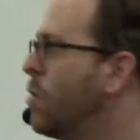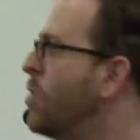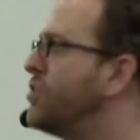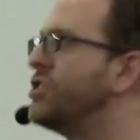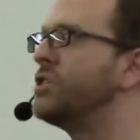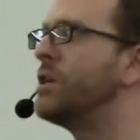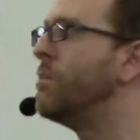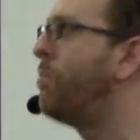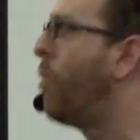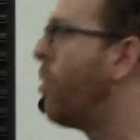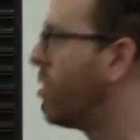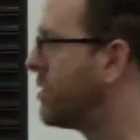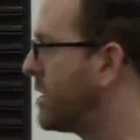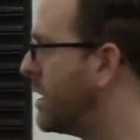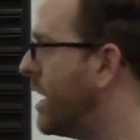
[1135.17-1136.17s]
which is
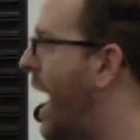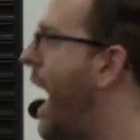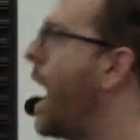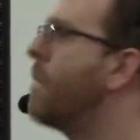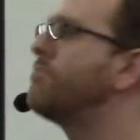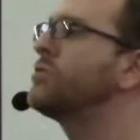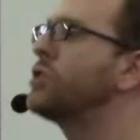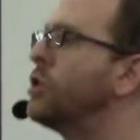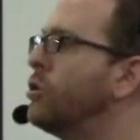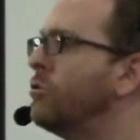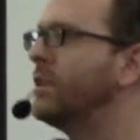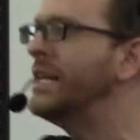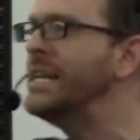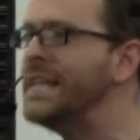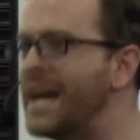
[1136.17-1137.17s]
important,
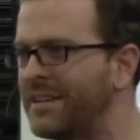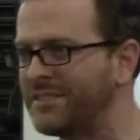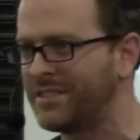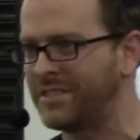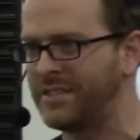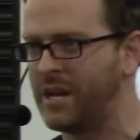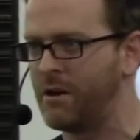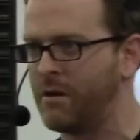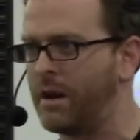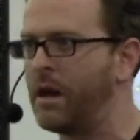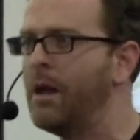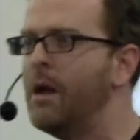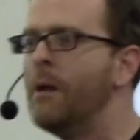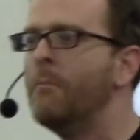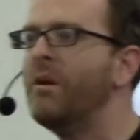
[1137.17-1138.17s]
absolutely necessary,
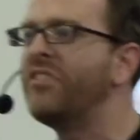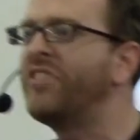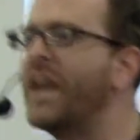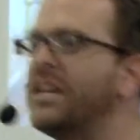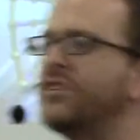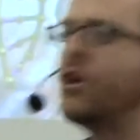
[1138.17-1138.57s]
but they